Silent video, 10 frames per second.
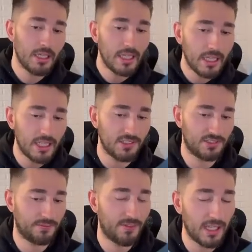is
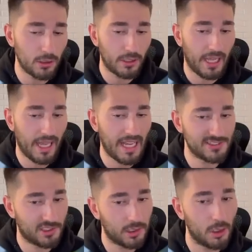followed
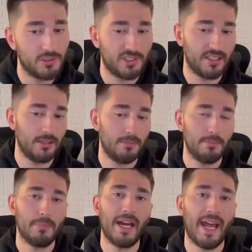as closely
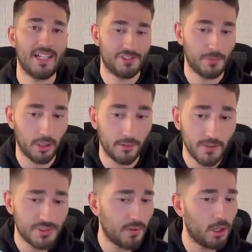by Aston Martin.
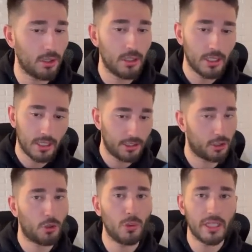First of all, their
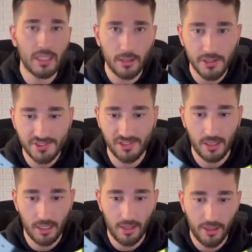cooling gills,
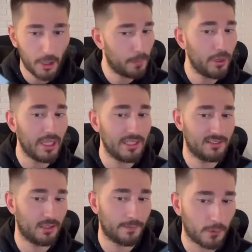they're put
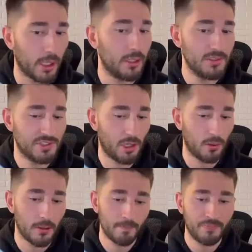into the front.
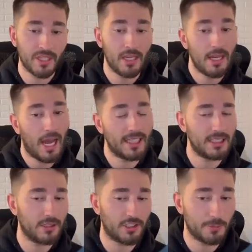So I think
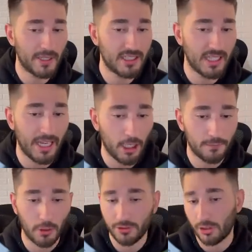they're expecting that
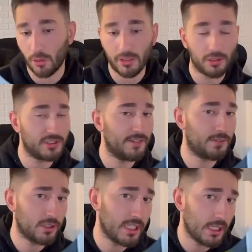airflow to go either
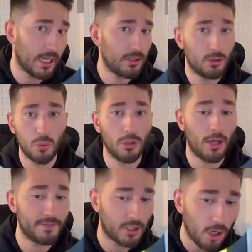differently, cool
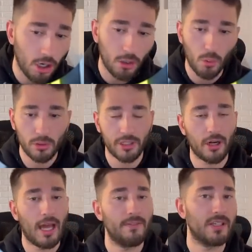off the car, or they're
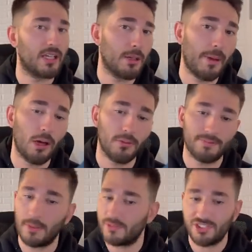having it come out
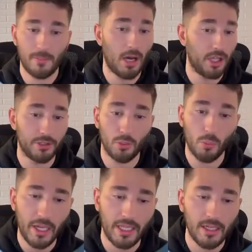from some other
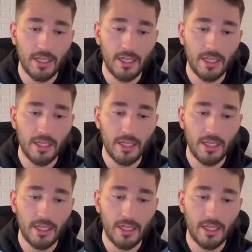way.